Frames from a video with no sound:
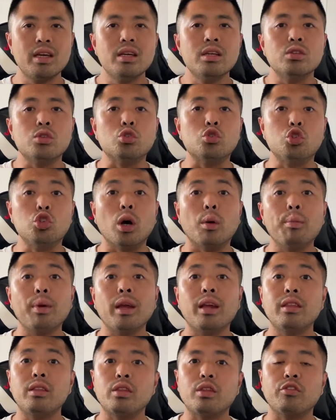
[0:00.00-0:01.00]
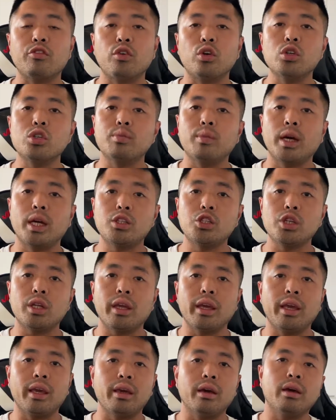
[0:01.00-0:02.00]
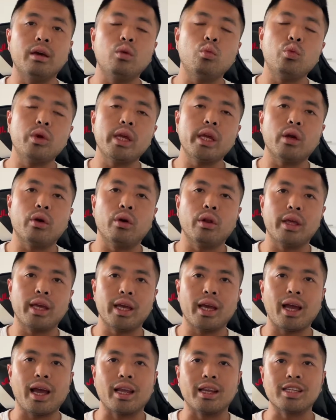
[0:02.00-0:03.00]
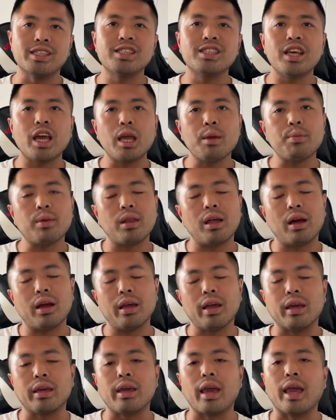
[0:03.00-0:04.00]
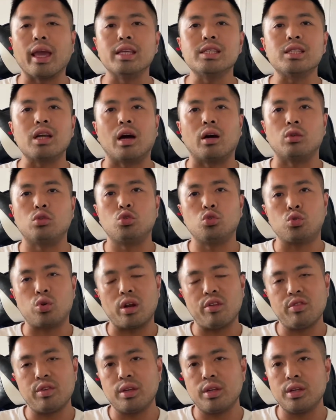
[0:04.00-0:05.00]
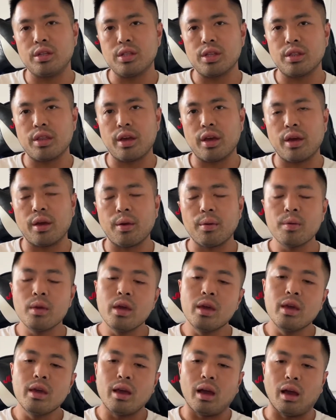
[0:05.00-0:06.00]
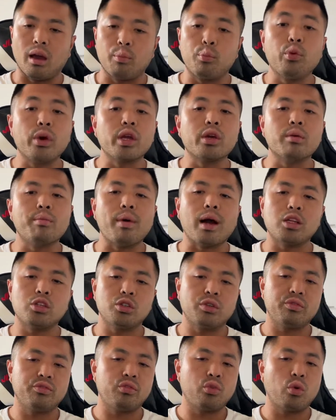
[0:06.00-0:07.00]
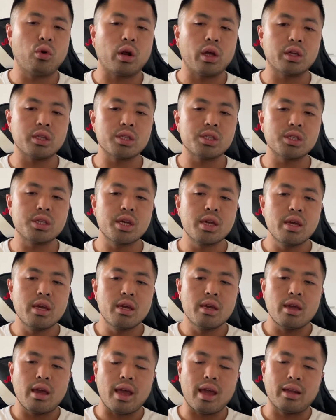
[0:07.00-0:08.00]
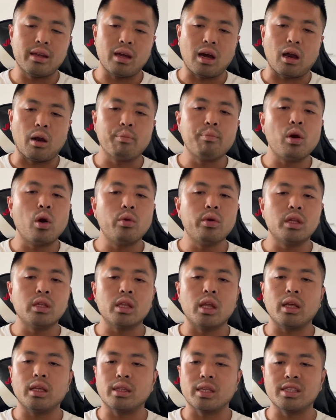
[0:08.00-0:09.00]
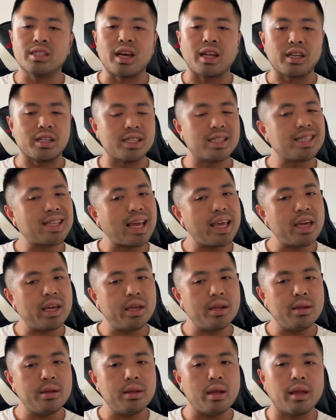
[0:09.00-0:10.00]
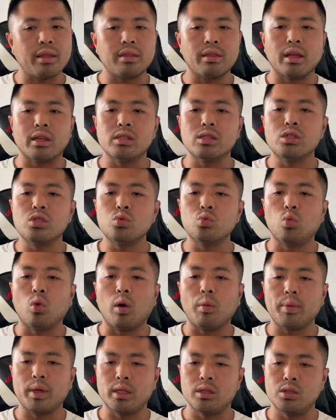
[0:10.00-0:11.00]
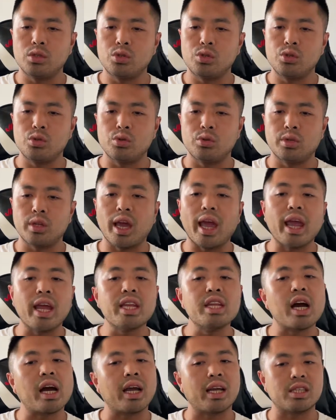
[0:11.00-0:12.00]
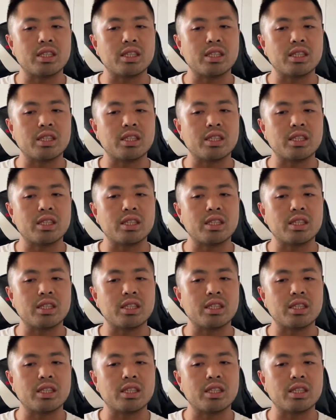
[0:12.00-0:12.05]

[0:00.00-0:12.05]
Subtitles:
So jumping into the first match here, we earlier had a Sableye against our Trevenant there. Pretty good matchup for us. And our opponent decided to stay in and then swap into the A9 at